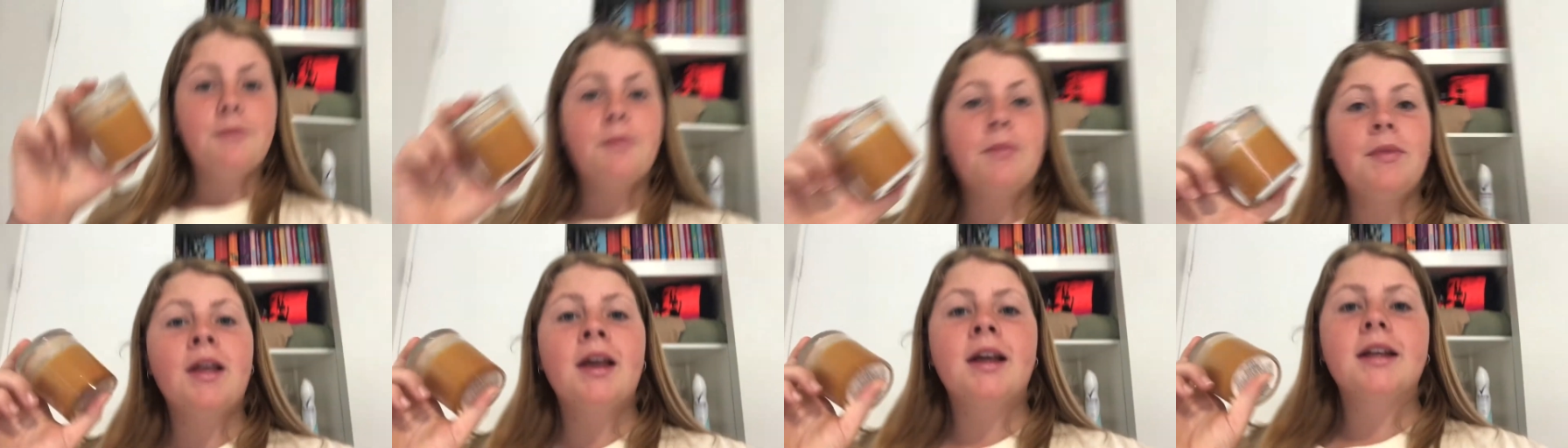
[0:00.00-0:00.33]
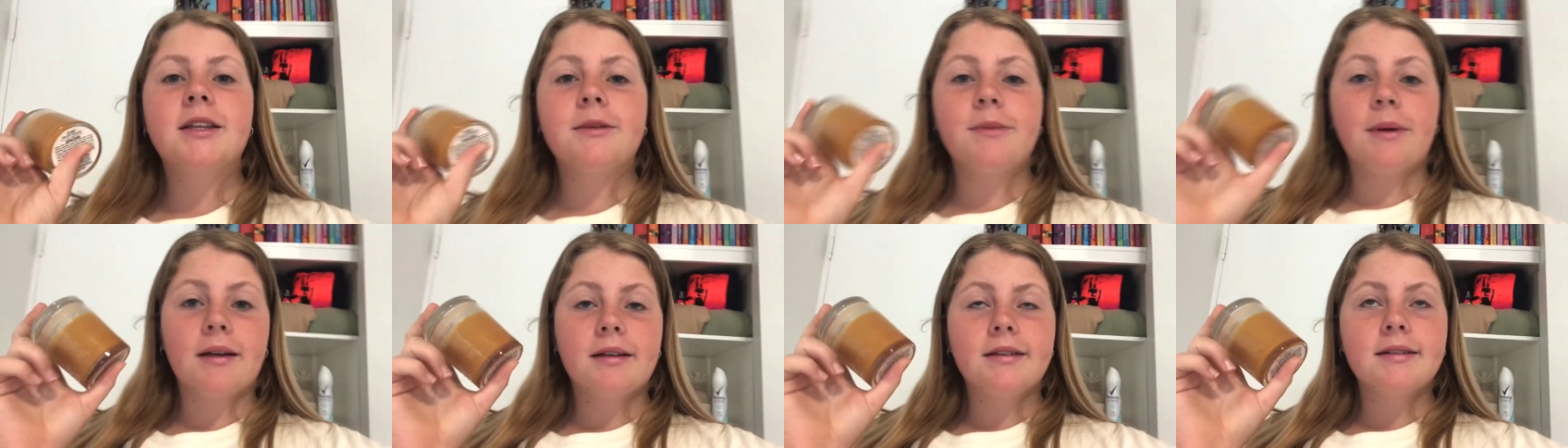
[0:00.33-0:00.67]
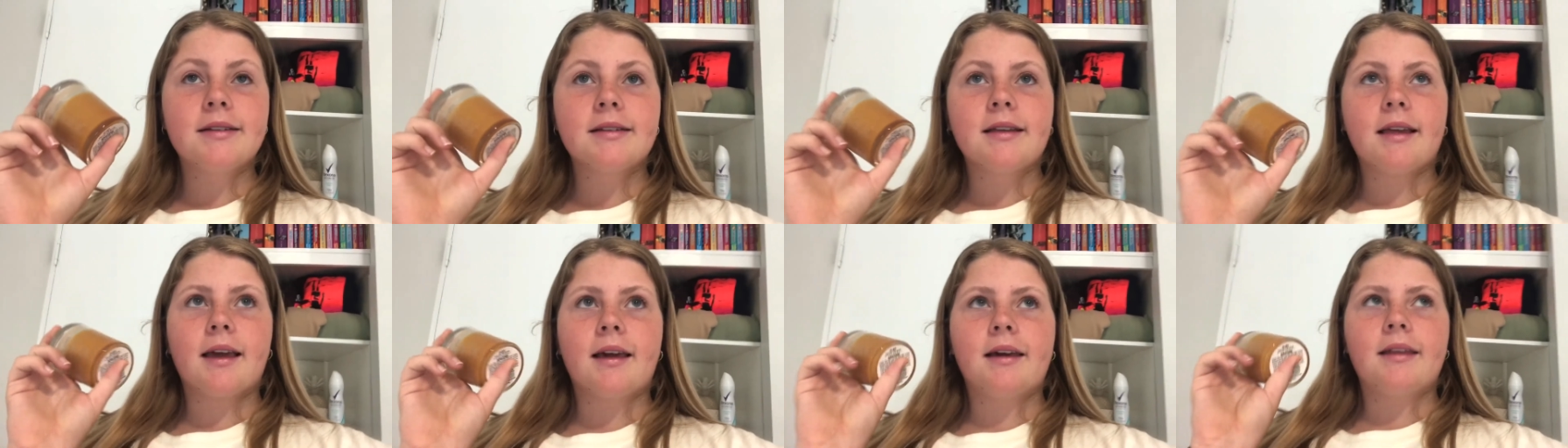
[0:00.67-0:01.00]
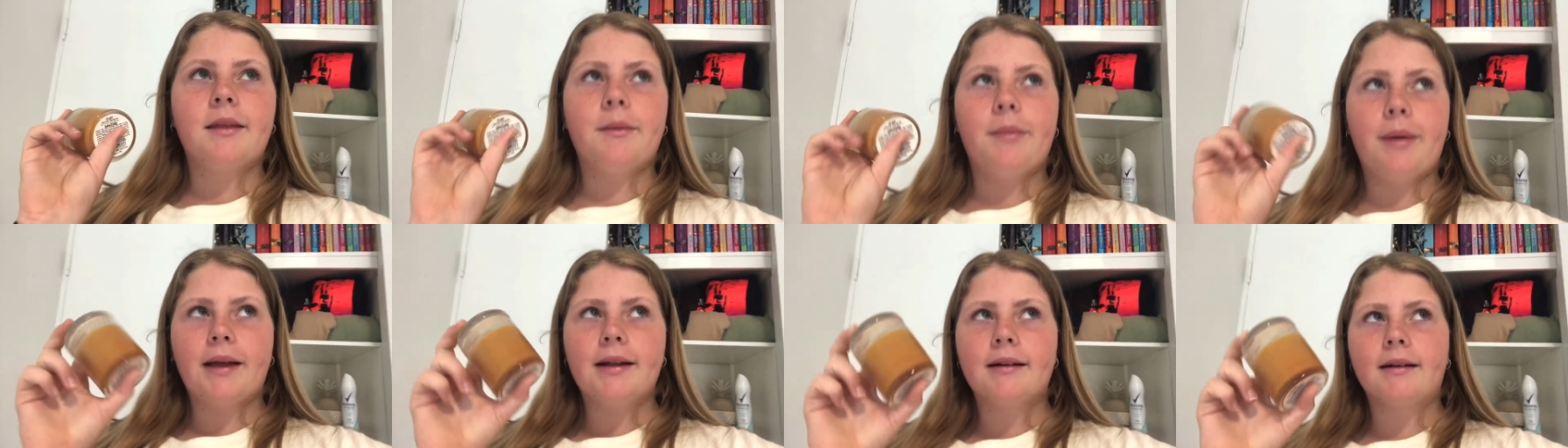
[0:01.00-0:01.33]
It smells like
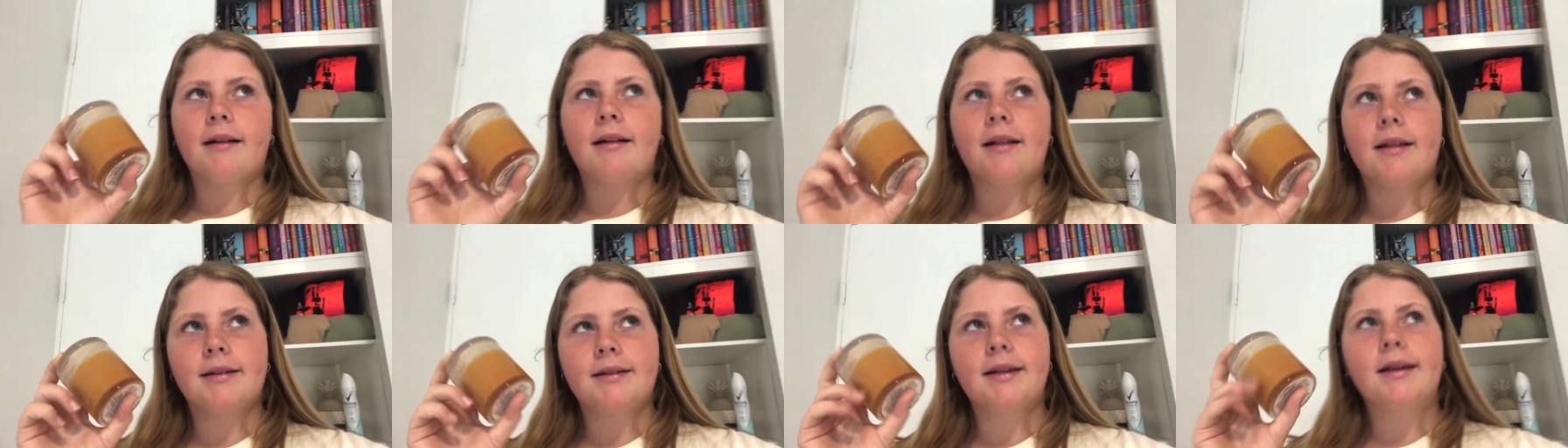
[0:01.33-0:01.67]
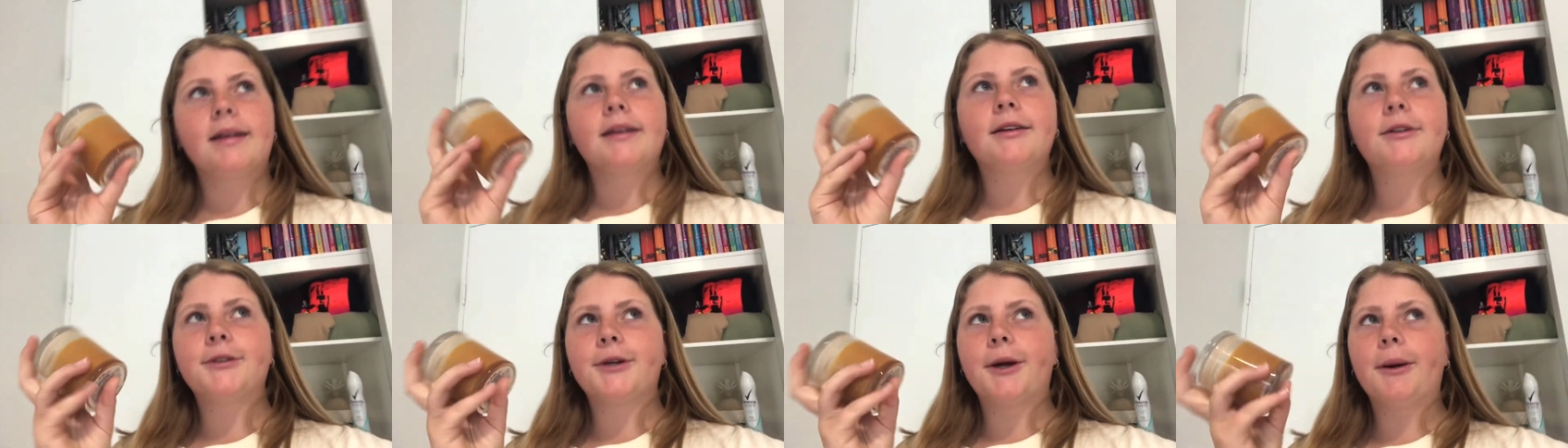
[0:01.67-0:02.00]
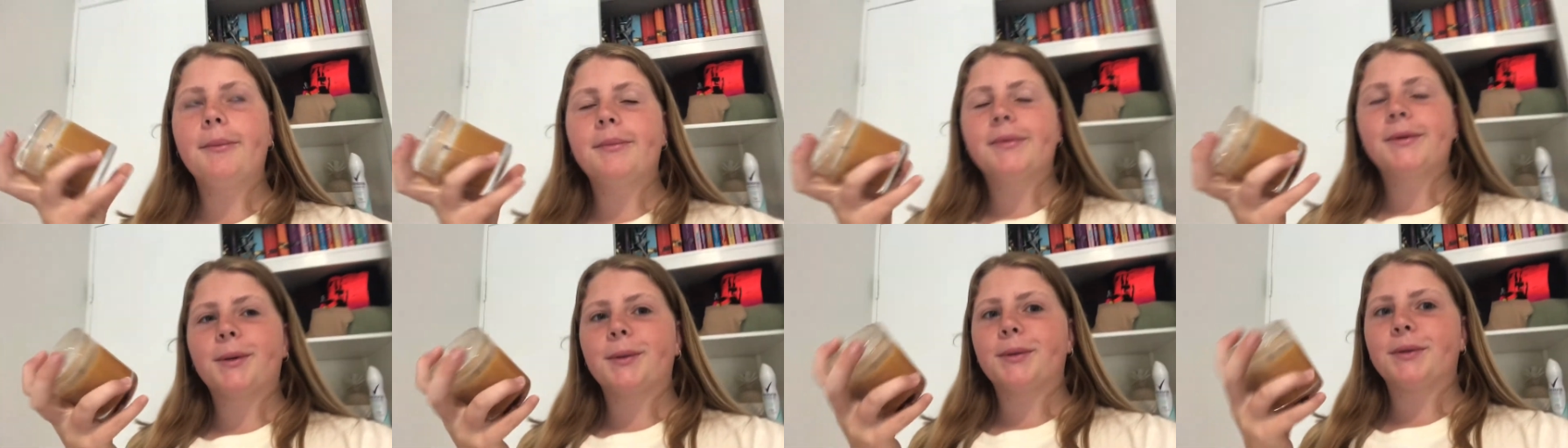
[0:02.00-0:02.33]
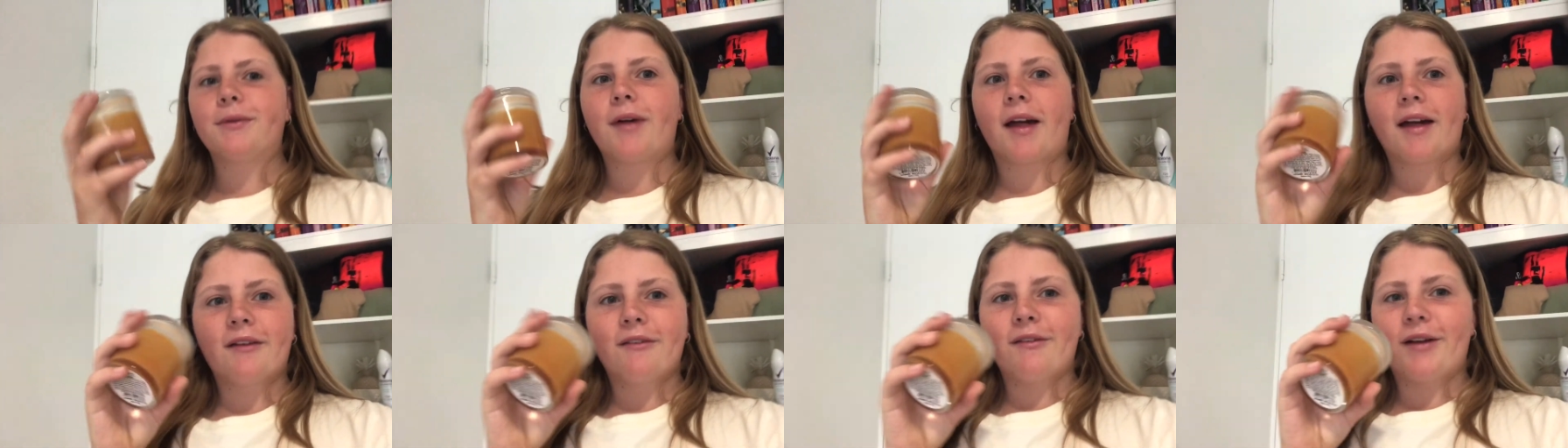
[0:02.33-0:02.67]
the Peter Alexander shop, so it's
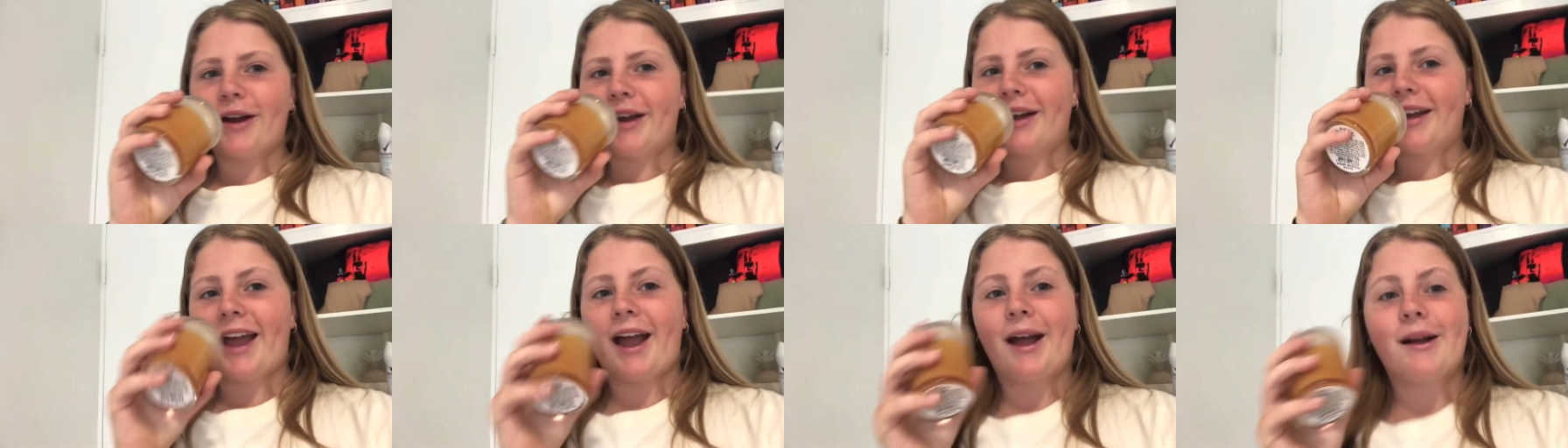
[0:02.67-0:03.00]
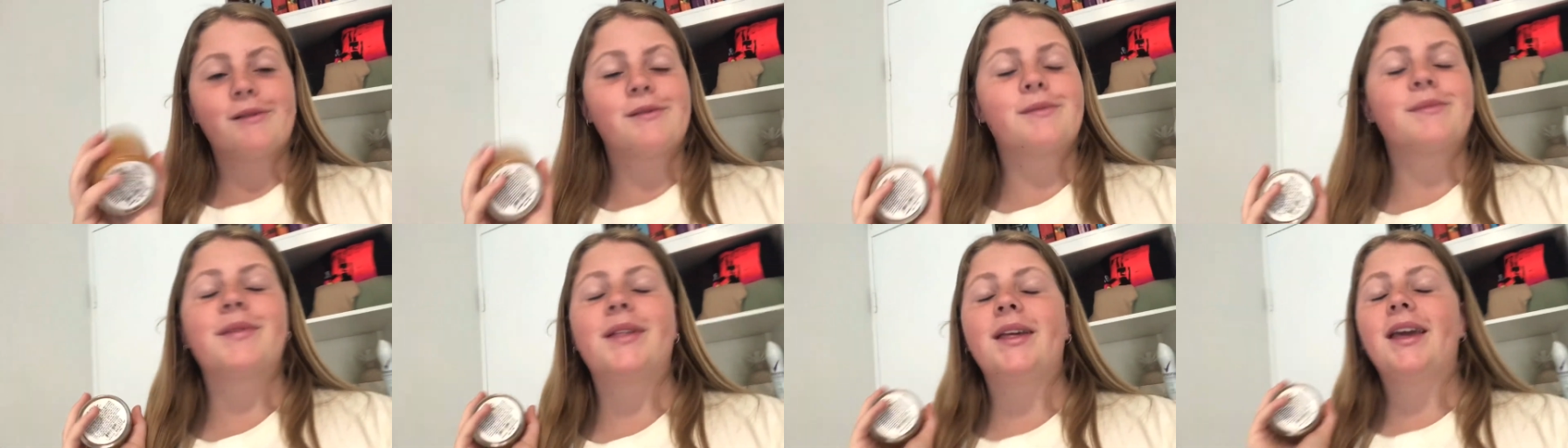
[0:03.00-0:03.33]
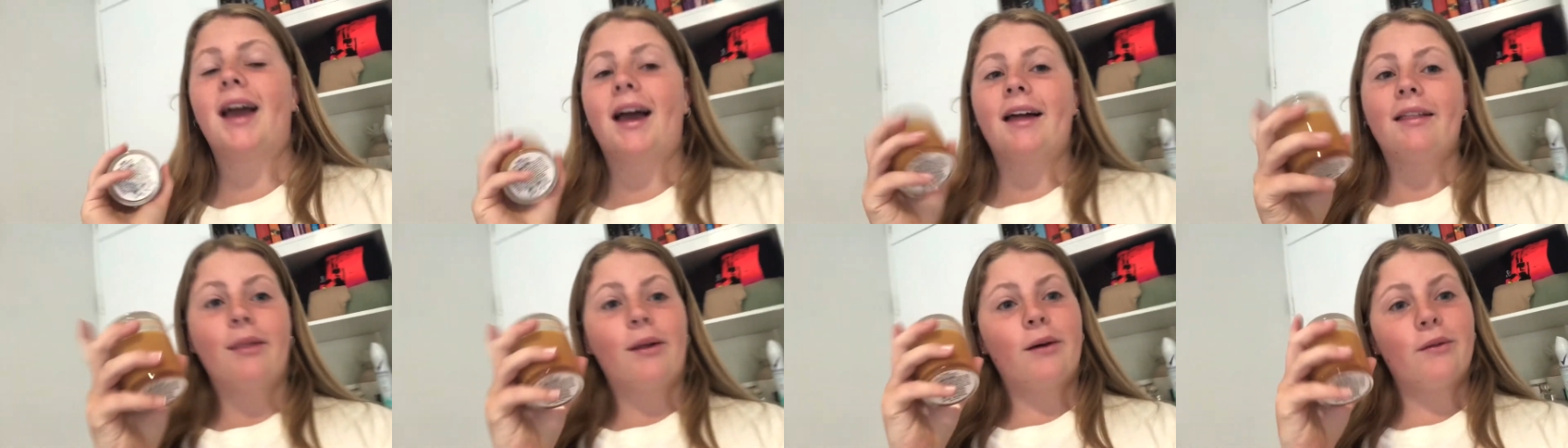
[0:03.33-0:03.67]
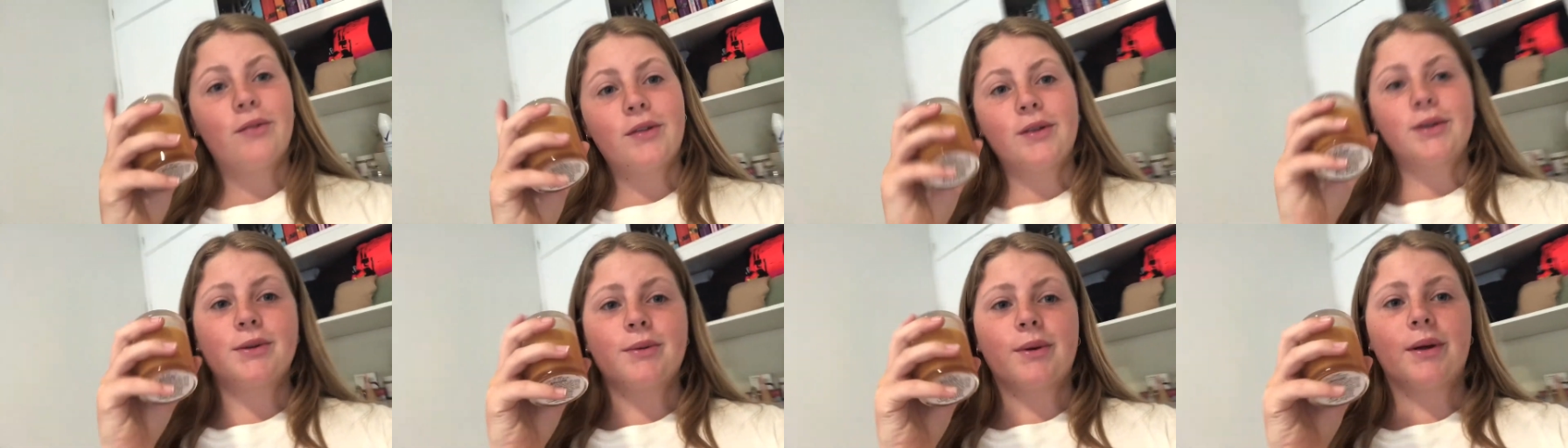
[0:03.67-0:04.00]
like very caramely. I love
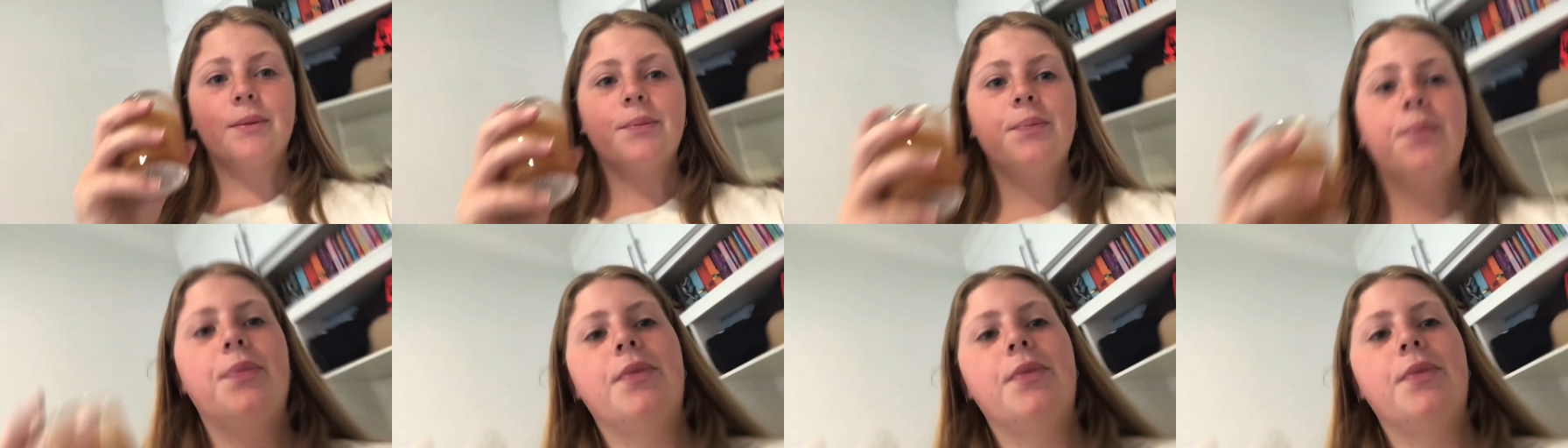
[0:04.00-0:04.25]
this one.